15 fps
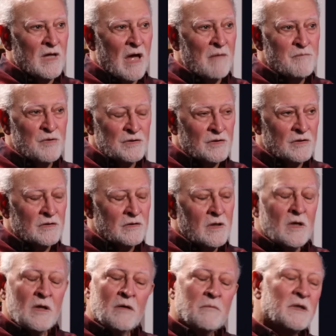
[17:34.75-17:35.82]
ambition,
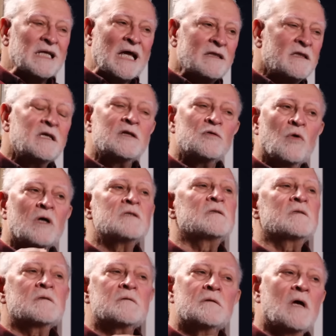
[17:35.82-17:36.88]
but I think it
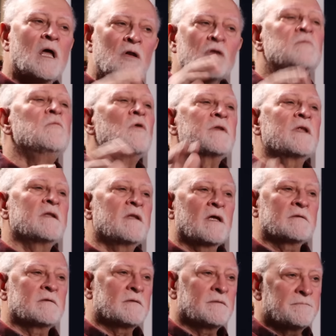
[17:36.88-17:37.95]
was a lot more than
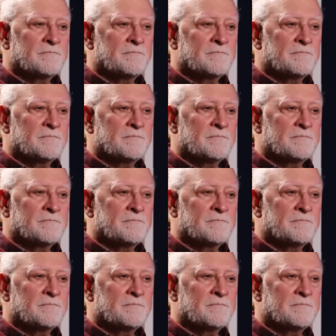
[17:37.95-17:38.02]
that.